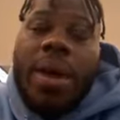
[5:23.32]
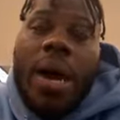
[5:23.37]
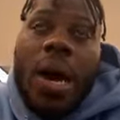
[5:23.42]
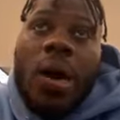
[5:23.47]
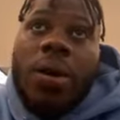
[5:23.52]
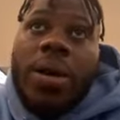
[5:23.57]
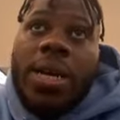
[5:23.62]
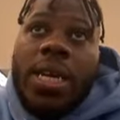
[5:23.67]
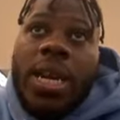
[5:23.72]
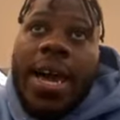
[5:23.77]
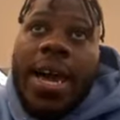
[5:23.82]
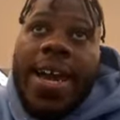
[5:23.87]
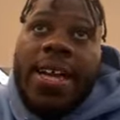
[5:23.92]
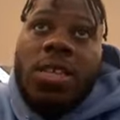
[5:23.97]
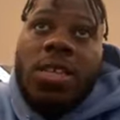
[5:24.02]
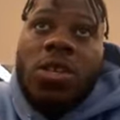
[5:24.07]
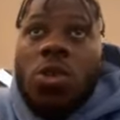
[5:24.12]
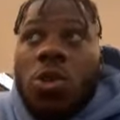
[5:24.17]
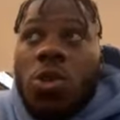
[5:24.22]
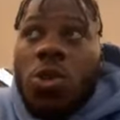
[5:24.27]

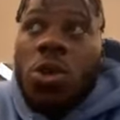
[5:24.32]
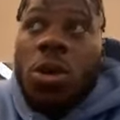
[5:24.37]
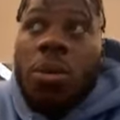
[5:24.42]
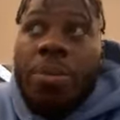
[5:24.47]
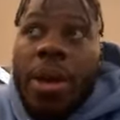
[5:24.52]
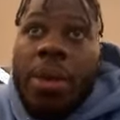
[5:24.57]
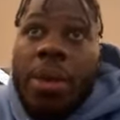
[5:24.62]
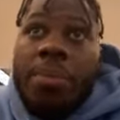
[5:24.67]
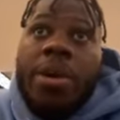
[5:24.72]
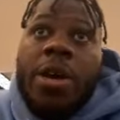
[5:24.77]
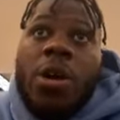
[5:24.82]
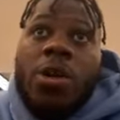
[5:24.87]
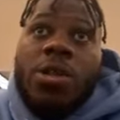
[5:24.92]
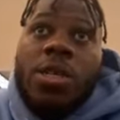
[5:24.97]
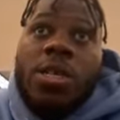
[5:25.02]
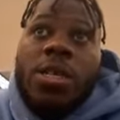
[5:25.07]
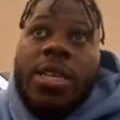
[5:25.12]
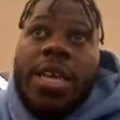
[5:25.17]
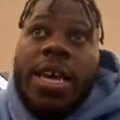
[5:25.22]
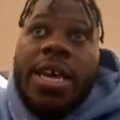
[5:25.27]
like 2 or 3 big meals
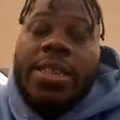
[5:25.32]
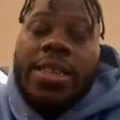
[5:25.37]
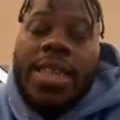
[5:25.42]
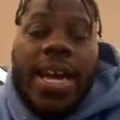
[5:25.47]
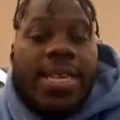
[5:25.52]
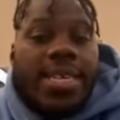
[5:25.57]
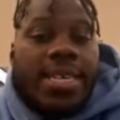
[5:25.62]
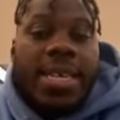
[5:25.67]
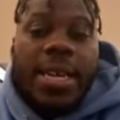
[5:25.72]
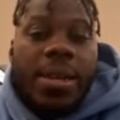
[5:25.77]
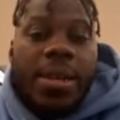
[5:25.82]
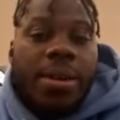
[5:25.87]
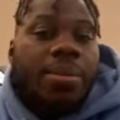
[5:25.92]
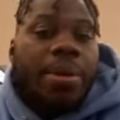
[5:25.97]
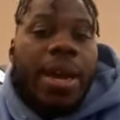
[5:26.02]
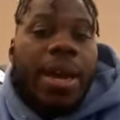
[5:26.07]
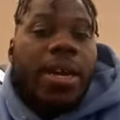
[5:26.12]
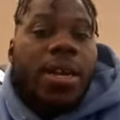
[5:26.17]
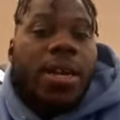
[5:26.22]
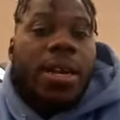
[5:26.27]
and think that's it.
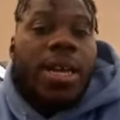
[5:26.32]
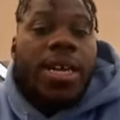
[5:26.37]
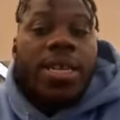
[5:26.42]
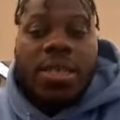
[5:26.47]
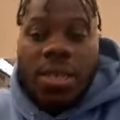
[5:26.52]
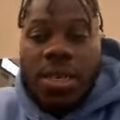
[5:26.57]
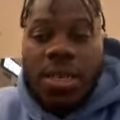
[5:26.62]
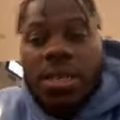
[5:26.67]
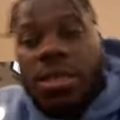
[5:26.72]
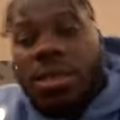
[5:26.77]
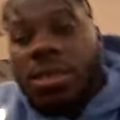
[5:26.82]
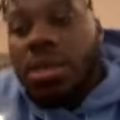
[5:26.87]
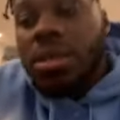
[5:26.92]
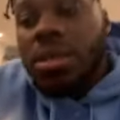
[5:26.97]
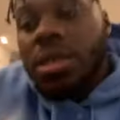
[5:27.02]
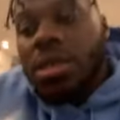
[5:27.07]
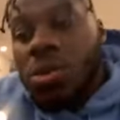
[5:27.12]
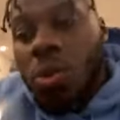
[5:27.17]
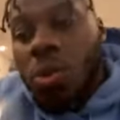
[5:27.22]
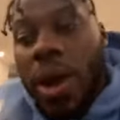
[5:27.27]
Like
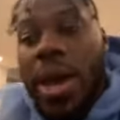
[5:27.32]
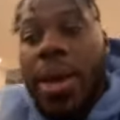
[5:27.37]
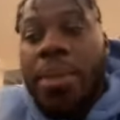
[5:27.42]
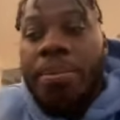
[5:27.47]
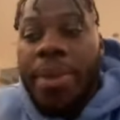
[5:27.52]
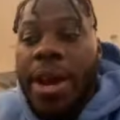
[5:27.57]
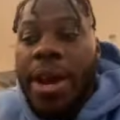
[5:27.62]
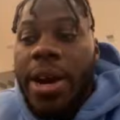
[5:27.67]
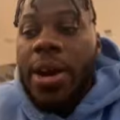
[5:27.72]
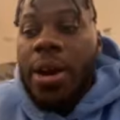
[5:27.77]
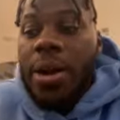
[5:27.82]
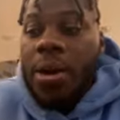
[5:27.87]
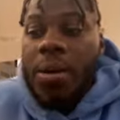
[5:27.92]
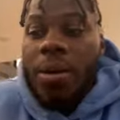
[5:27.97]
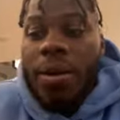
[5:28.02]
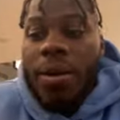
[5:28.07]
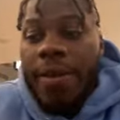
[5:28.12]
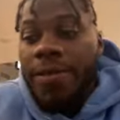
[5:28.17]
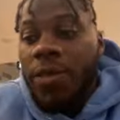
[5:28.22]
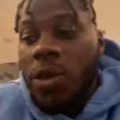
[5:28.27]
it's way better
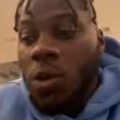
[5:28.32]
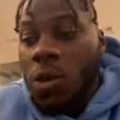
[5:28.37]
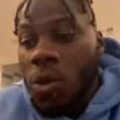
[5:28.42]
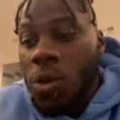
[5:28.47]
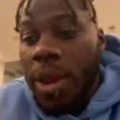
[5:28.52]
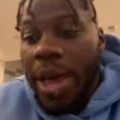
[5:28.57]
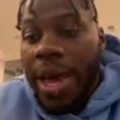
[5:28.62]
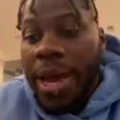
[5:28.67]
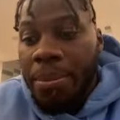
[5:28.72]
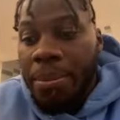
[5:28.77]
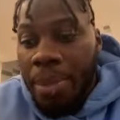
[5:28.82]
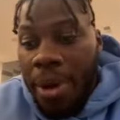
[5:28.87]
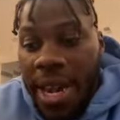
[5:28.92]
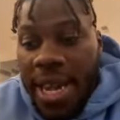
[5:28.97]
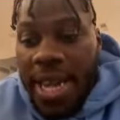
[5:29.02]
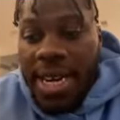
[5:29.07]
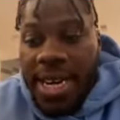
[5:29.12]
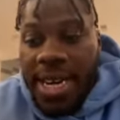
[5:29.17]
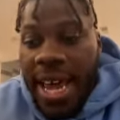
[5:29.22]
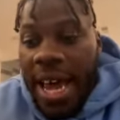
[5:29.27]
if you like
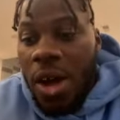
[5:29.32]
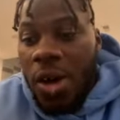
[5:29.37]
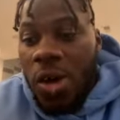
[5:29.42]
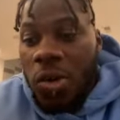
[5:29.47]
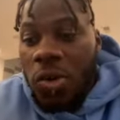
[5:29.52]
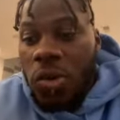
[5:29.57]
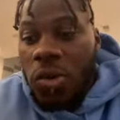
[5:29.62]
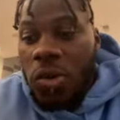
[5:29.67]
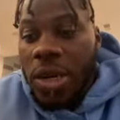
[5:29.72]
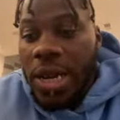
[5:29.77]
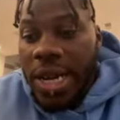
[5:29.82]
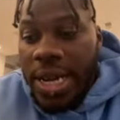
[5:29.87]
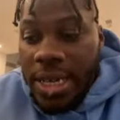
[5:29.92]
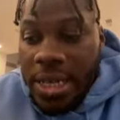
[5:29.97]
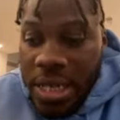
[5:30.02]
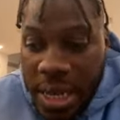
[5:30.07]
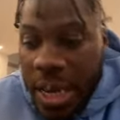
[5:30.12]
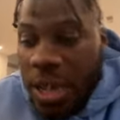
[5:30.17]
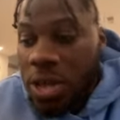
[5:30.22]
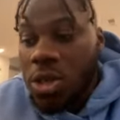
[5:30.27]
break it down and
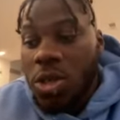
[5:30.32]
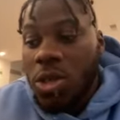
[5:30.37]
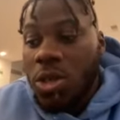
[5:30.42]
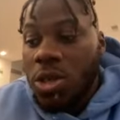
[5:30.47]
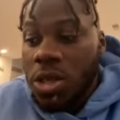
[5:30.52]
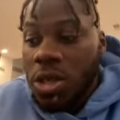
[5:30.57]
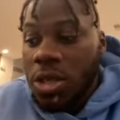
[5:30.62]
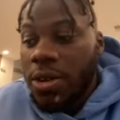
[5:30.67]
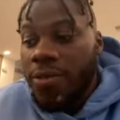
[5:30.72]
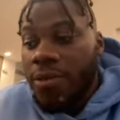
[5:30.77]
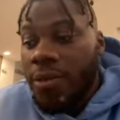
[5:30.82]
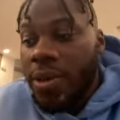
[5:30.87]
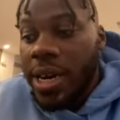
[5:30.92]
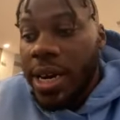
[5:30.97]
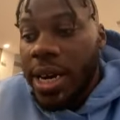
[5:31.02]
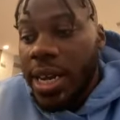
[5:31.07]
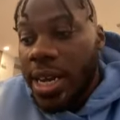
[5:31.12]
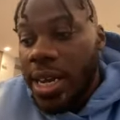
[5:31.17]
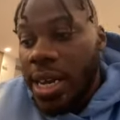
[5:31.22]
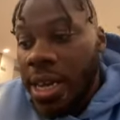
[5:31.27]
schedule yourself
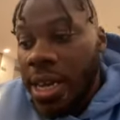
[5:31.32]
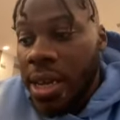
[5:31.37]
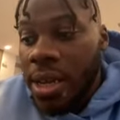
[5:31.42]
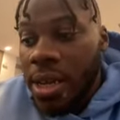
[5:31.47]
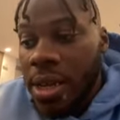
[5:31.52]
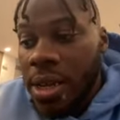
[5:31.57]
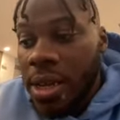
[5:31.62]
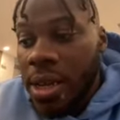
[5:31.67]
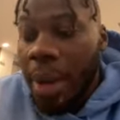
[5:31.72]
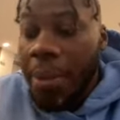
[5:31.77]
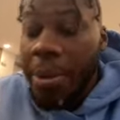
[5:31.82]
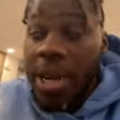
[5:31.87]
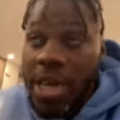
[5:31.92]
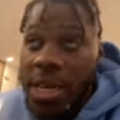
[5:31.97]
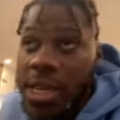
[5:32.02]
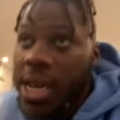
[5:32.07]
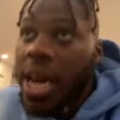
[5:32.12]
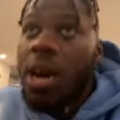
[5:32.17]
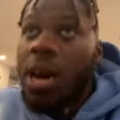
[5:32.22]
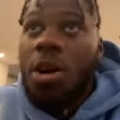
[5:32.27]
when to eat. I mean,
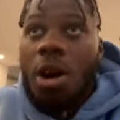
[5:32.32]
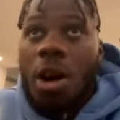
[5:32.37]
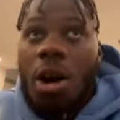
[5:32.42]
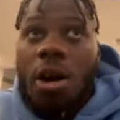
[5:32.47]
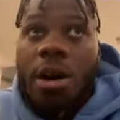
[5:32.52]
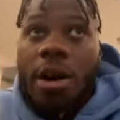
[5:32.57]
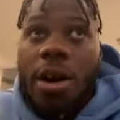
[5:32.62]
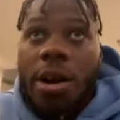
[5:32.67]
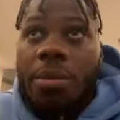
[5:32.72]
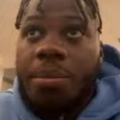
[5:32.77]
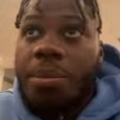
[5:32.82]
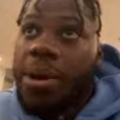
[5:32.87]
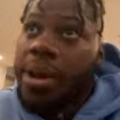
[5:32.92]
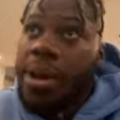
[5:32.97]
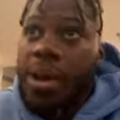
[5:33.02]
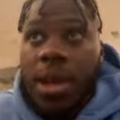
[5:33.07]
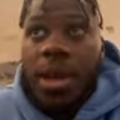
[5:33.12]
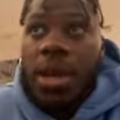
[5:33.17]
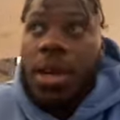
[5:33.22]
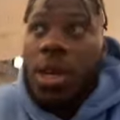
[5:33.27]
it's kind of hard,
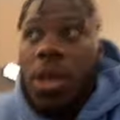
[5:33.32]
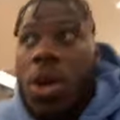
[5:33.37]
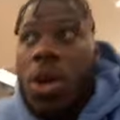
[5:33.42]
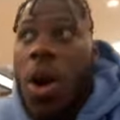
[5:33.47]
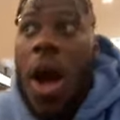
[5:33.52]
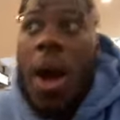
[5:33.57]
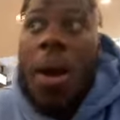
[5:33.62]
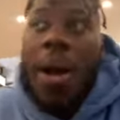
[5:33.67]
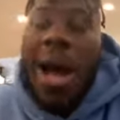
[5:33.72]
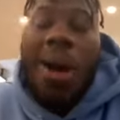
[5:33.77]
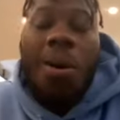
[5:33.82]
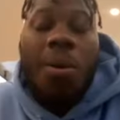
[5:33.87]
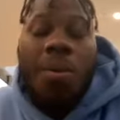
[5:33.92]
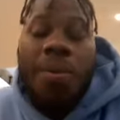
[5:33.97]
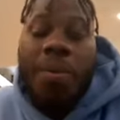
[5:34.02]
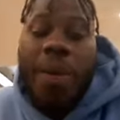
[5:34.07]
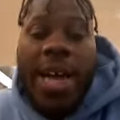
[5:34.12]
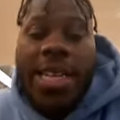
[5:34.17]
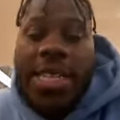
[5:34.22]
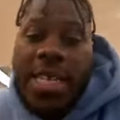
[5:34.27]
but you know,
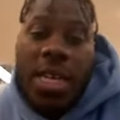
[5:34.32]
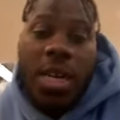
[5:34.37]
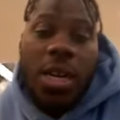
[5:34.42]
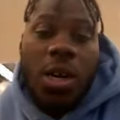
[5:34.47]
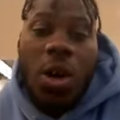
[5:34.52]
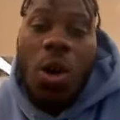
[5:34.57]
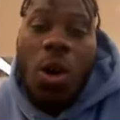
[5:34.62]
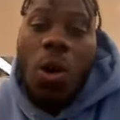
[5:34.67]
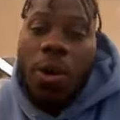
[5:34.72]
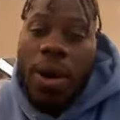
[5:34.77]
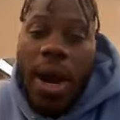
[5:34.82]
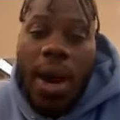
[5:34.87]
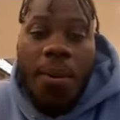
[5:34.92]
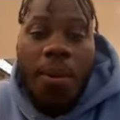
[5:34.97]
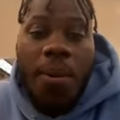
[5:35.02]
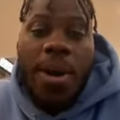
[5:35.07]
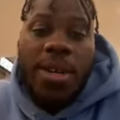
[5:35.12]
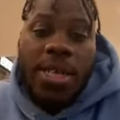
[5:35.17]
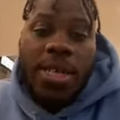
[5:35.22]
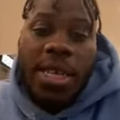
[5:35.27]
I set a goal and I
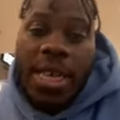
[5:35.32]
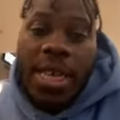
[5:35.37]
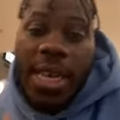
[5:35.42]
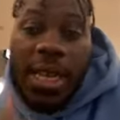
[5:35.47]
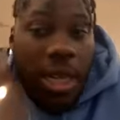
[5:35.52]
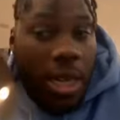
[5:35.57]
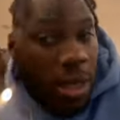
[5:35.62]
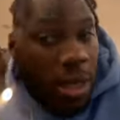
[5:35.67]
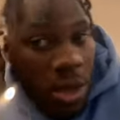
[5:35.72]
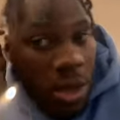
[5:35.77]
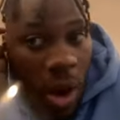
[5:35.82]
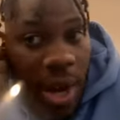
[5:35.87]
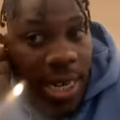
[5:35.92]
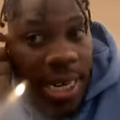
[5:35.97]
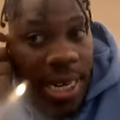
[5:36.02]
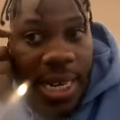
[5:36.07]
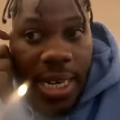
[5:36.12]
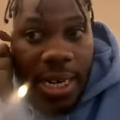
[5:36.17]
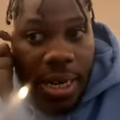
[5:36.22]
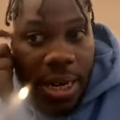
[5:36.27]
wanted to get there, so I
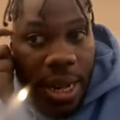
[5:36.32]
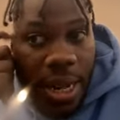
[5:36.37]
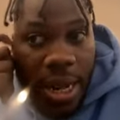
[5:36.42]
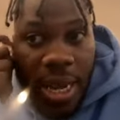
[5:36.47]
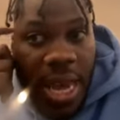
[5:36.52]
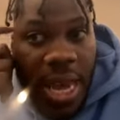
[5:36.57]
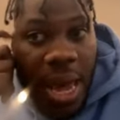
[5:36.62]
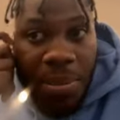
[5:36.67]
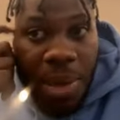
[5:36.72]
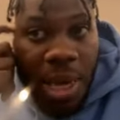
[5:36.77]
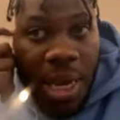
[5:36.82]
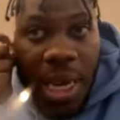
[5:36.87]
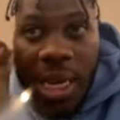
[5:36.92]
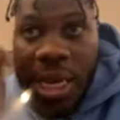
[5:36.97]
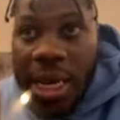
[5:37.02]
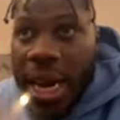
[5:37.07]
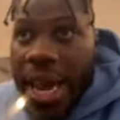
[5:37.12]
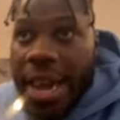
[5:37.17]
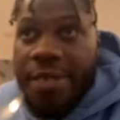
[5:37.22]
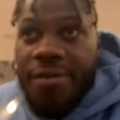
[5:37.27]
did it. And he had me
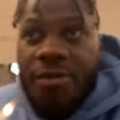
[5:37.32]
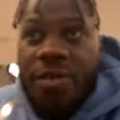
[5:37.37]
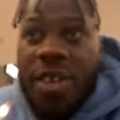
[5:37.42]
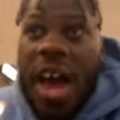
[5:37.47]
eating like